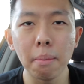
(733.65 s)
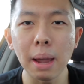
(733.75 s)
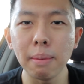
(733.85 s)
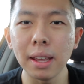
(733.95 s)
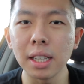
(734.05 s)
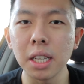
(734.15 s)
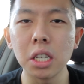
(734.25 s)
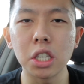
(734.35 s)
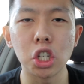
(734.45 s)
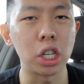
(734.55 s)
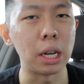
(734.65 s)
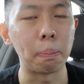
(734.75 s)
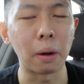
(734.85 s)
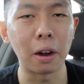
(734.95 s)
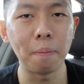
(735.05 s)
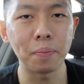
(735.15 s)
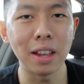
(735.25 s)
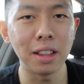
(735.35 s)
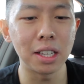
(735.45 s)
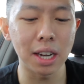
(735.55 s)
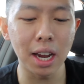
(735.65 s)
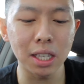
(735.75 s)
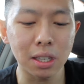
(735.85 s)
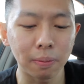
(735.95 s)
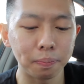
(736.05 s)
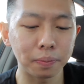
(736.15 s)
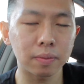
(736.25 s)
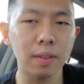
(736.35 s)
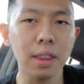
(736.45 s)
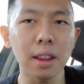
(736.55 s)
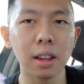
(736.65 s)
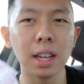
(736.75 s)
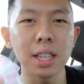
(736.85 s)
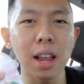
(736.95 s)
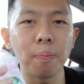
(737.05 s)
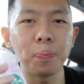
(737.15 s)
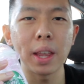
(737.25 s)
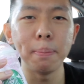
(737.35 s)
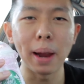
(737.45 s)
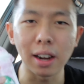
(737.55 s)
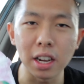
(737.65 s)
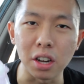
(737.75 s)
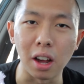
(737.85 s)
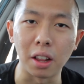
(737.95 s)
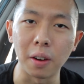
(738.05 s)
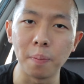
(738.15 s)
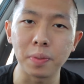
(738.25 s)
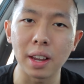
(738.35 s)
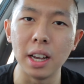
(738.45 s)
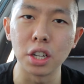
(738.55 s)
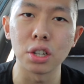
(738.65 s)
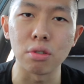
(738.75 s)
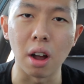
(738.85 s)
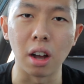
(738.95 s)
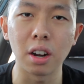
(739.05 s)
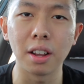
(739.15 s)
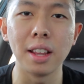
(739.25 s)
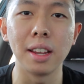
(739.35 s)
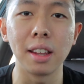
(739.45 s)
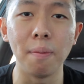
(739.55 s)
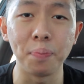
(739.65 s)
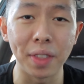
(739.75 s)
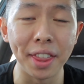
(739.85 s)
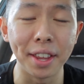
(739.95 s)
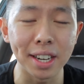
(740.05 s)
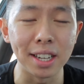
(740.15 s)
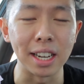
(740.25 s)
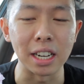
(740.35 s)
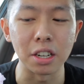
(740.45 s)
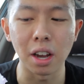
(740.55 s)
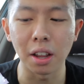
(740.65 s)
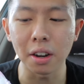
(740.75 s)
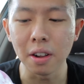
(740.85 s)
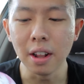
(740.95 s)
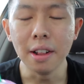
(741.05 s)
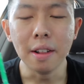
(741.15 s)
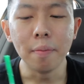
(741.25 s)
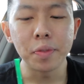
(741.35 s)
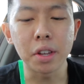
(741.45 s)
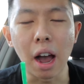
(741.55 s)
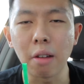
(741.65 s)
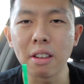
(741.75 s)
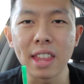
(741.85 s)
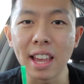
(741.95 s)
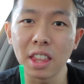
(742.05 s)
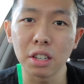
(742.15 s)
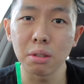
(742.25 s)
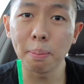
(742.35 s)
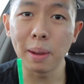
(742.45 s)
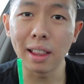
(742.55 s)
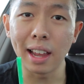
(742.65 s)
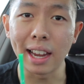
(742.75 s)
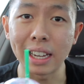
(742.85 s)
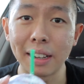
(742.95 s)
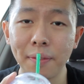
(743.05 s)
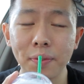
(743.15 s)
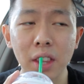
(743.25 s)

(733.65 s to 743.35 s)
Maybe this is cheaper in the States because like the American dollar is stronger than the Canadian dollar. So I would think this would be like,